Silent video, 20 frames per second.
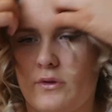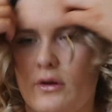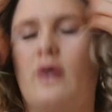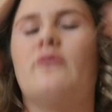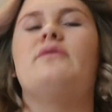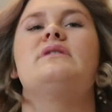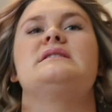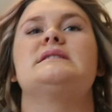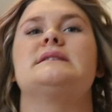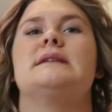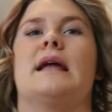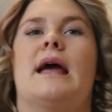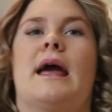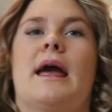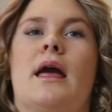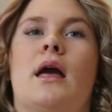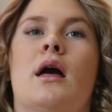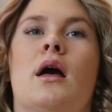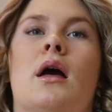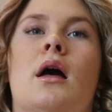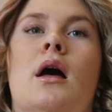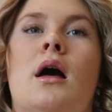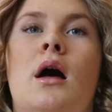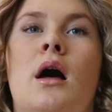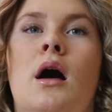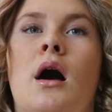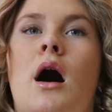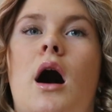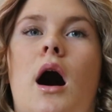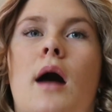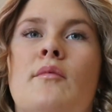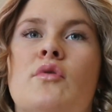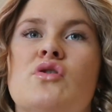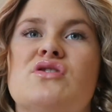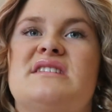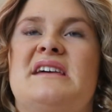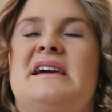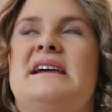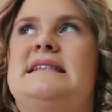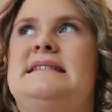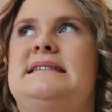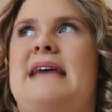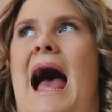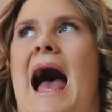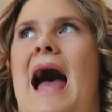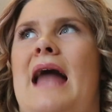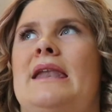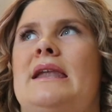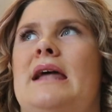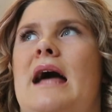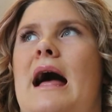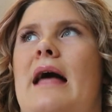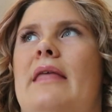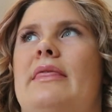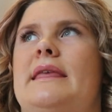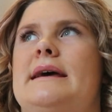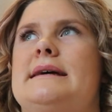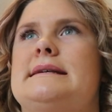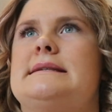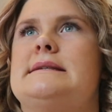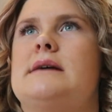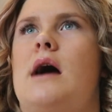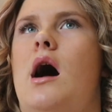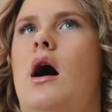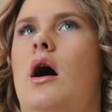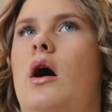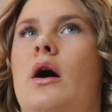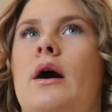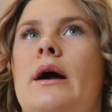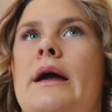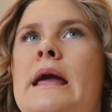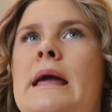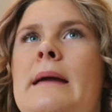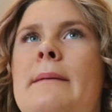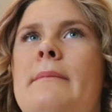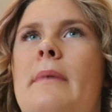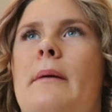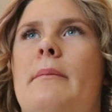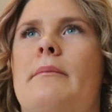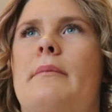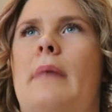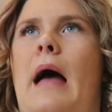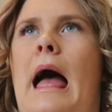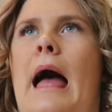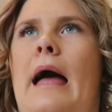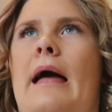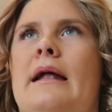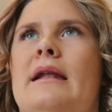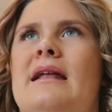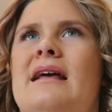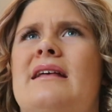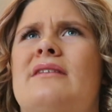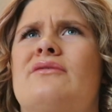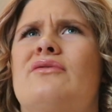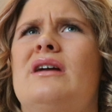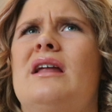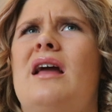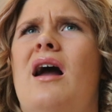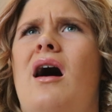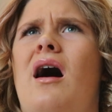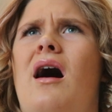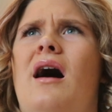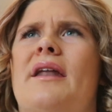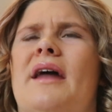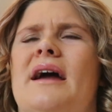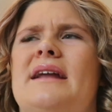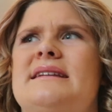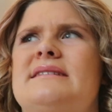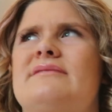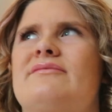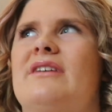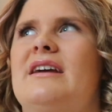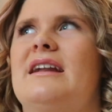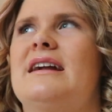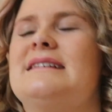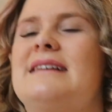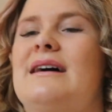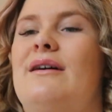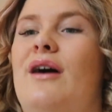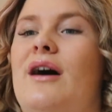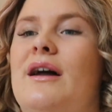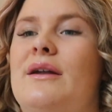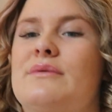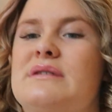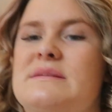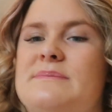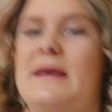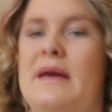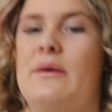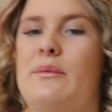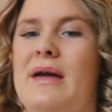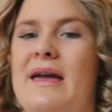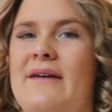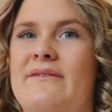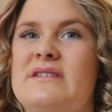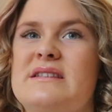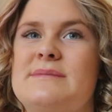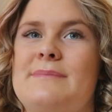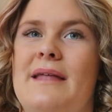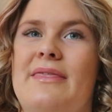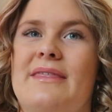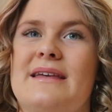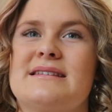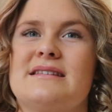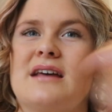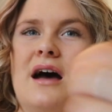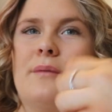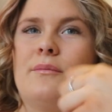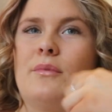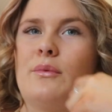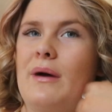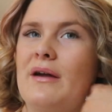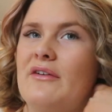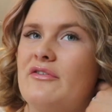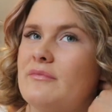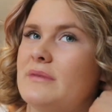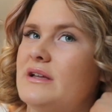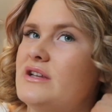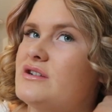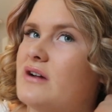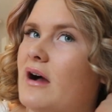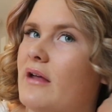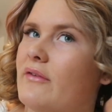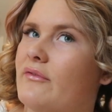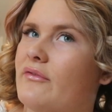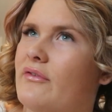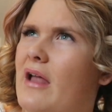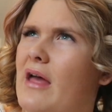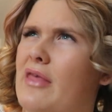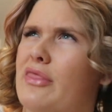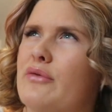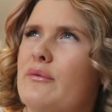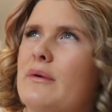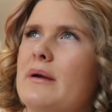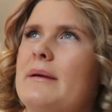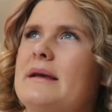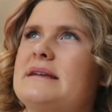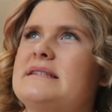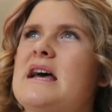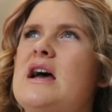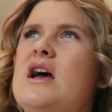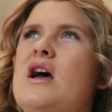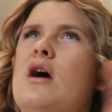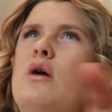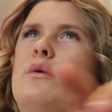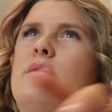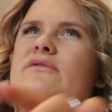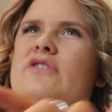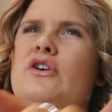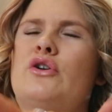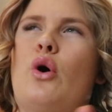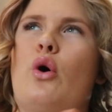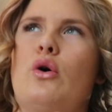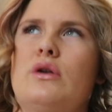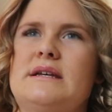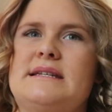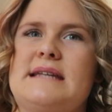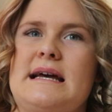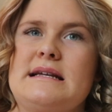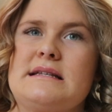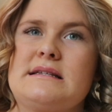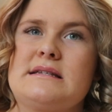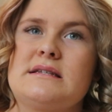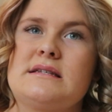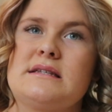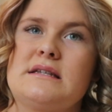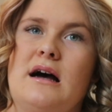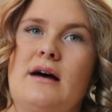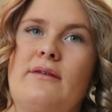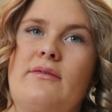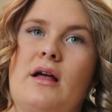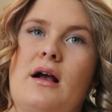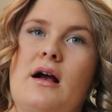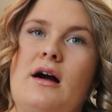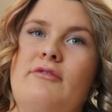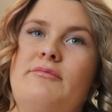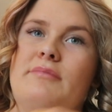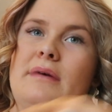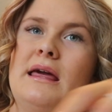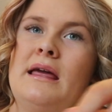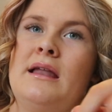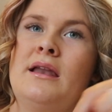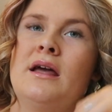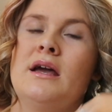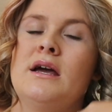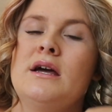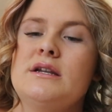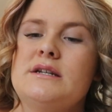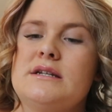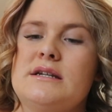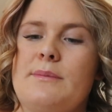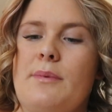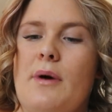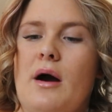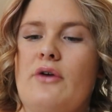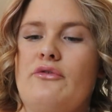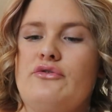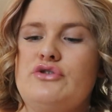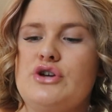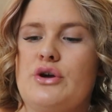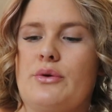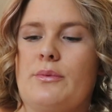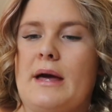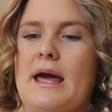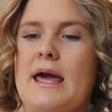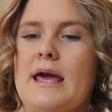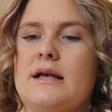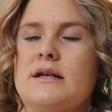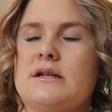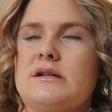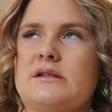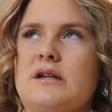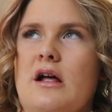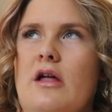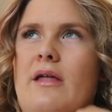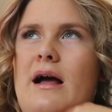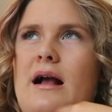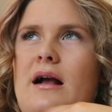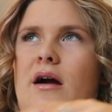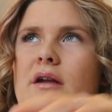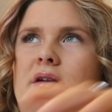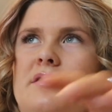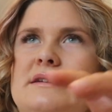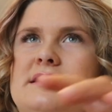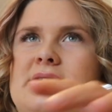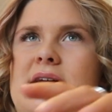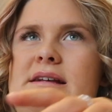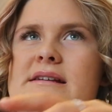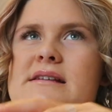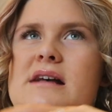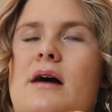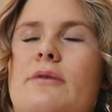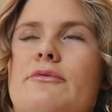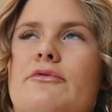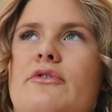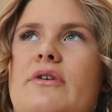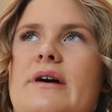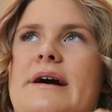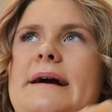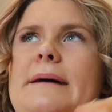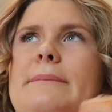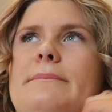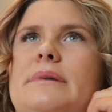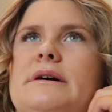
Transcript: Obviously I'm not seeing Dan at this time, and it's really hard. I didn't realise how hard it was being. We haven't spent this time away from each other for like 3 weeks. We've done holidays and stuff, like I've been to Dubai for 2 weeks, so that kind of set us up for it.